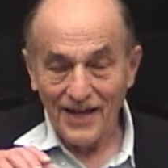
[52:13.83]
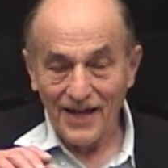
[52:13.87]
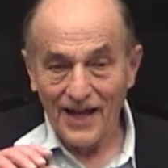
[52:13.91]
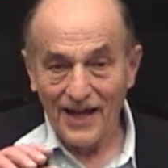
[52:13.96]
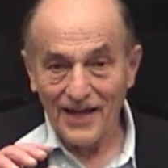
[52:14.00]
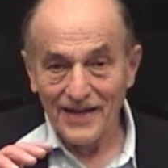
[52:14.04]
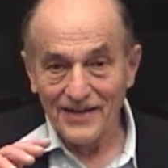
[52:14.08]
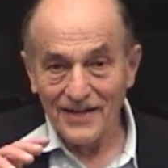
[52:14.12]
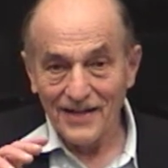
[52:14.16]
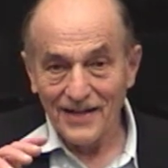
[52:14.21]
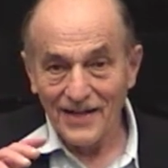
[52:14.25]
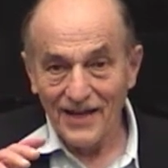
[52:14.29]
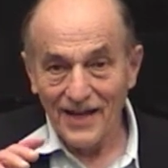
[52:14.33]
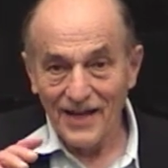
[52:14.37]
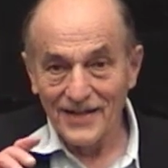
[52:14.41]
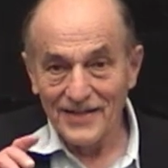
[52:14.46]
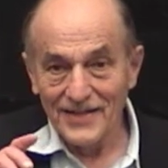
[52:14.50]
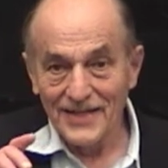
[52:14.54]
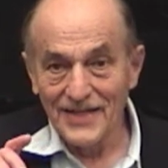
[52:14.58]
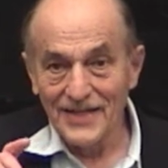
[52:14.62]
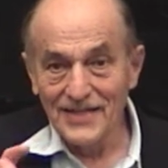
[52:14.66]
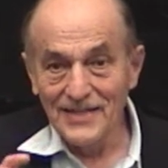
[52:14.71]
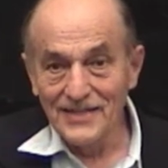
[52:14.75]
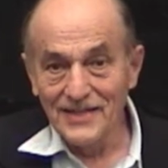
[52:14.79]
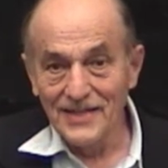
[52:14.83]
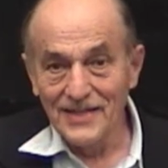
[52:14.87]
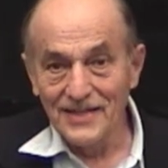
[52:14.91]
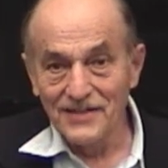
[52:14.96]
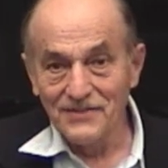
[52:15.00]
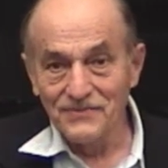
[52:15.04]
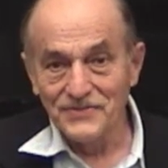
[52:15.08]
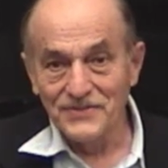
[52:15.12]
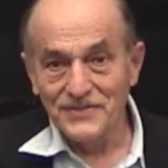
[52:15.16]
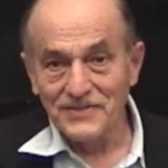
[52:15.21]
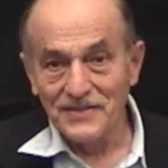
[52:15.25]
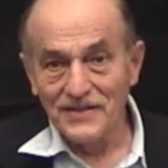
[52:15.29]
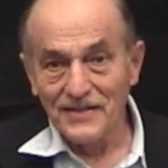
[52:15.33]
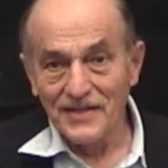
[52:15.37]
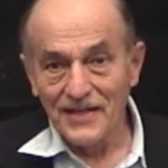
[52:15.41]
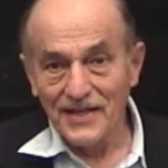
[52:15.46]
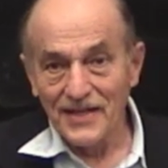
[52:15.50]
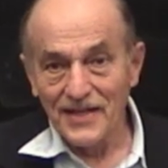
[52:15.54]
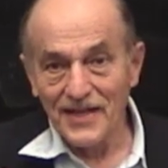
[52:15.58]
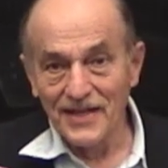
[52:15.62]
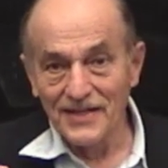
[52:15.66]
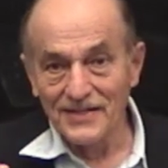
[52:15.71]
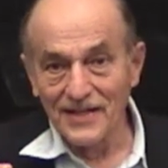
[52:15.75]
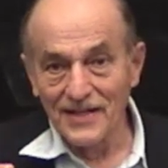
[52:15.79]
and, and he lives
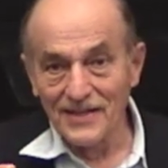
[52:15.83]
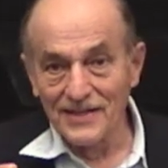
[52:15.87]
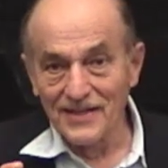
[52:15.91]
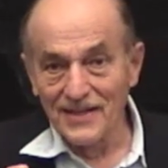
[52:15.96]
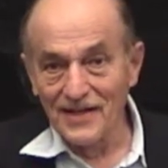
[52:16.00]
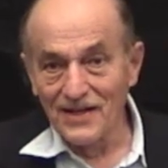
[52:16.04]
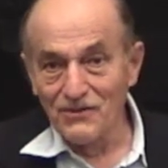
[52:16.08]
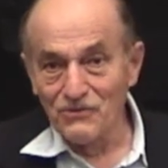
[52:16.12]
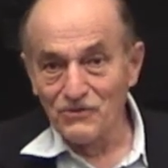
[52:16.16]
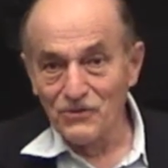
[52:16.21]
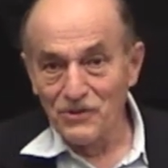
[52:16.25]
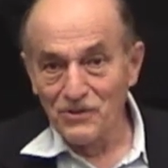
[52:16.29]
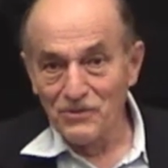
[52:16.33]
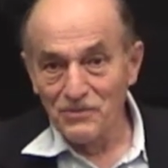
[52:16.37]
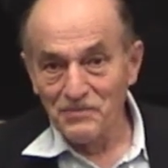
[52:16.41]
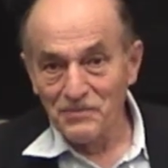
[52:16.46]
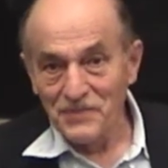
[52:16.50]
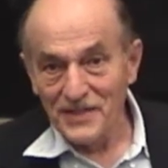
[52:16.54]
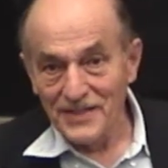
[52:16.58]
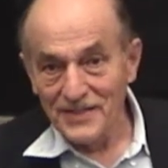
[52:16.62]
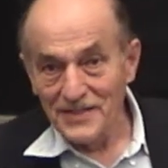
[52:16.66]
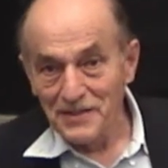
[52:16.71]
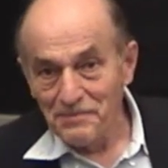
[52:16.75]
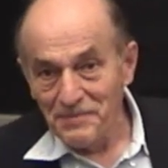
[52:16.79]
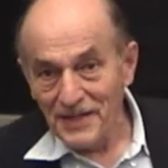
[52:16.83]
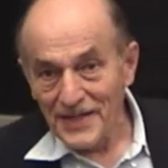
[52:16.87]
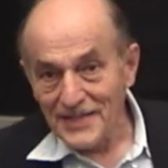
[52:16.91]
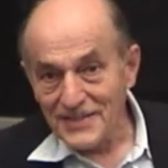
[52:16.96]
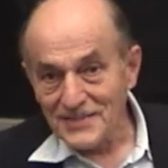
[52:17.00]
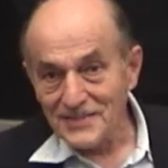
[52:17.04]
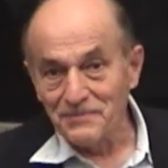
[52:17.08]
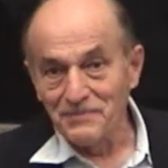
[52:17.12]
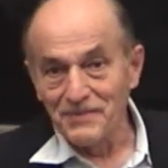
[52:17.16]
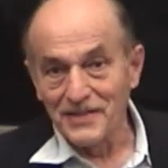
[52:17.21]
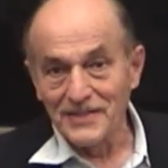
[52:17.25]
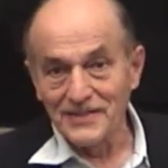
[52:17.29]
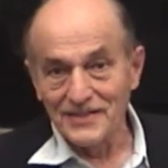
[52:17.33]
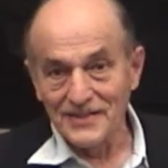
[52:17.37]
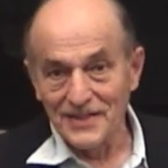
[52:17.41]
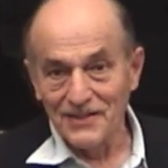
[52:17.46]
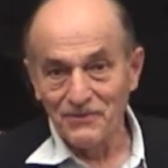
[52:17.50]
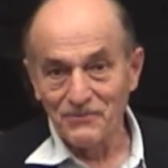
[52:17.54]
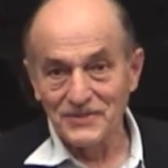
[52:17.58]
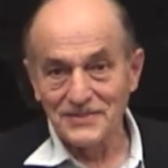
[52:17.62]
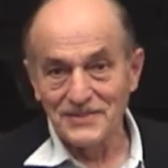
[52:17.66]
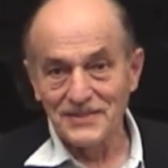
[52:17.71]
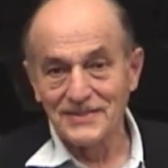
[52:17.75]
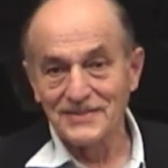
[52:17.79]
in the little room in the basement
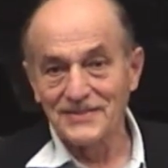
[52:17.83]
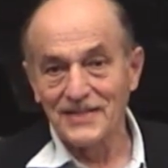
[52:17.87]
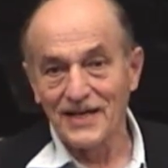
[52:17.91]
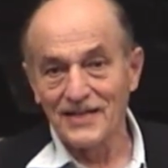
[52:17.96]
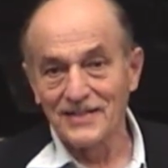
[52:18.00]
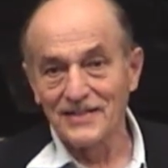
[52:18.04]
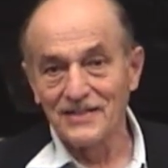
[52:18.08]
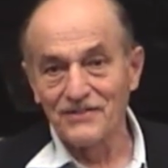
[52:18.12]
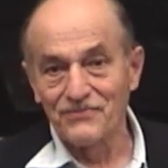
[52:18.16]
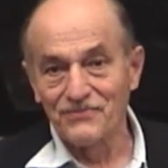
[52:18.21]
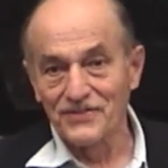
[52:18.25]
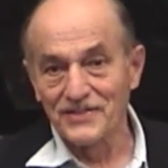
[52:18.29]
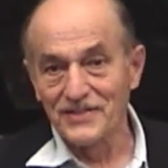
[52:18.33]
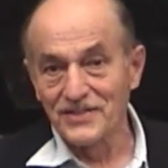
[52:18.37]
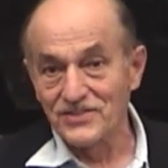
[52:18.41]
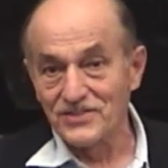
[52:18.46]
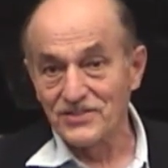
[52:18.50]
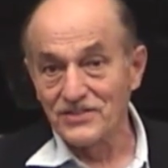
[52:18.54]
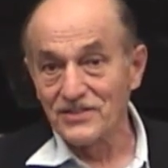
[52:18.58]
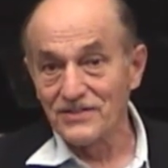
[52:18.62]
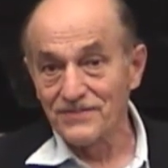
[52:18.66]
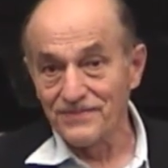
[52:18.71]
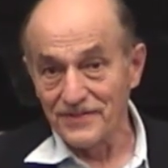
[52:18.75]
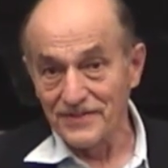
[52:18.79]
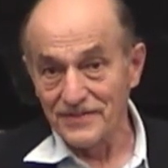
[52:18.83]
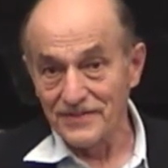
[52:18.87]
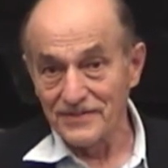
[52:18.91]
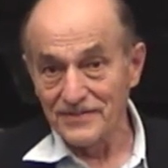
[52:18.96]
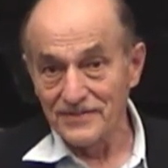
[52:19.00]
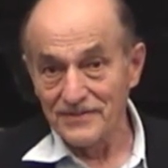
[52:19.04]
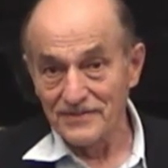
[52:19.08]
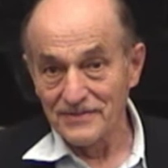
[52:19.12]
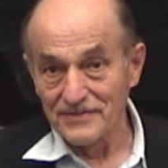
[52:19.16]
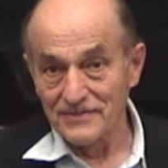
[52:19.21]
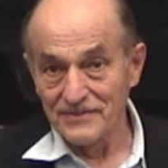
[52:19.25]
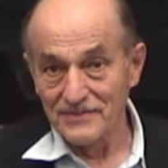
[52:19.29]
that was intended for the servant.